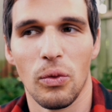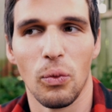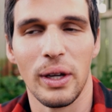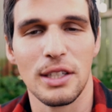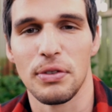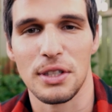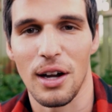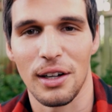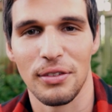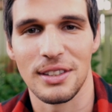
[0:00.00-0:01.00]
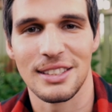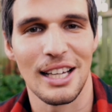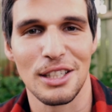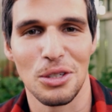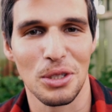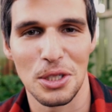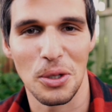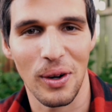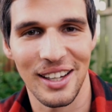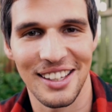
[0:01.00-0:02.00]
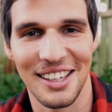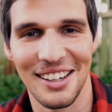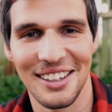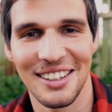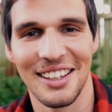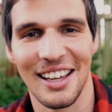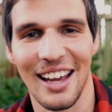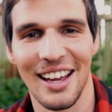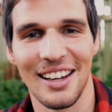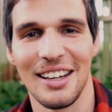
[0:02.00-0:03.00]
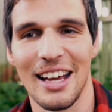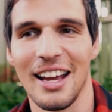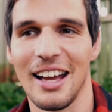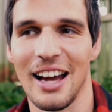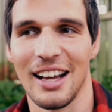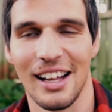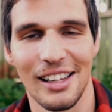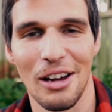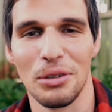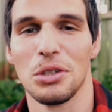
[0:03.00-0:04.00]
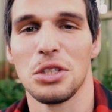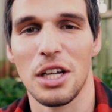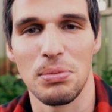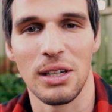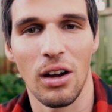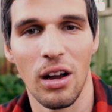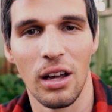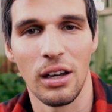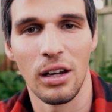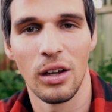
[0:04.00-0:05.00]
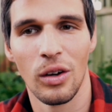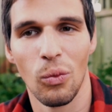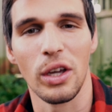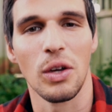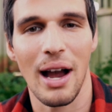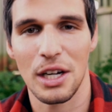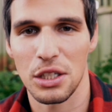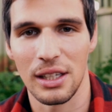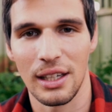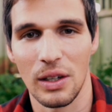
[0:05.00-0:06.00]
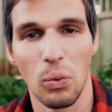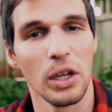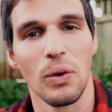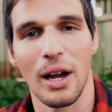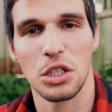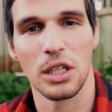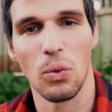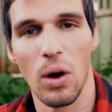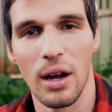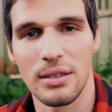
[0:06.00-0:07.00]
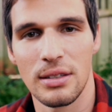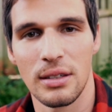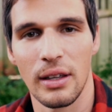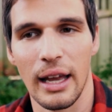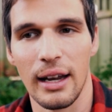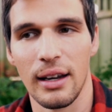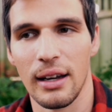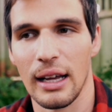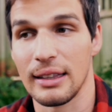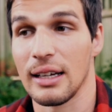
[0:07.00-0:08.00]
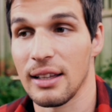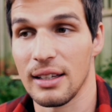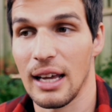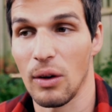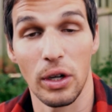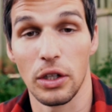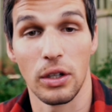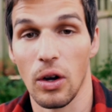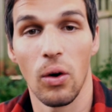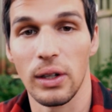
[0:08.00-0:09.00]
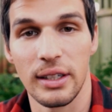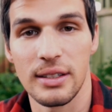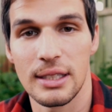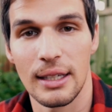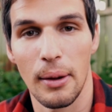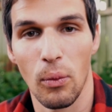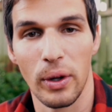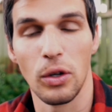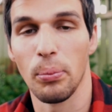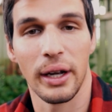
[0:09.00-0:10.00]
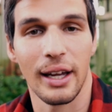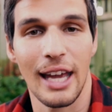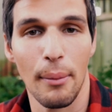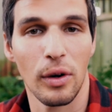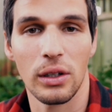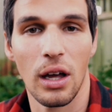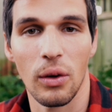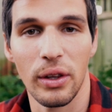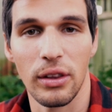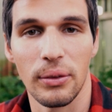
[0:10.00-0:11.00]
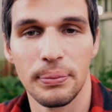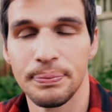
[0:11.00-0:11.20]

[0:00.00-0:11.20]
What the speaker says: we as photographers tend to enjoy the gear, and it can kind of cloud your judgment on what you actually need, what you actually want, and at the end of the day, what your goal is when you bring a camera along with you.